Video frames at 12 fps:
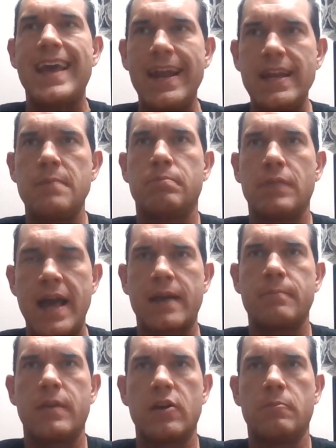to any
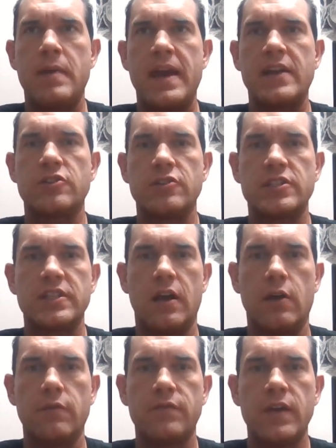black metal bands
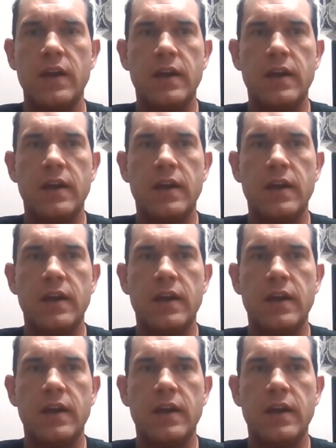yourself,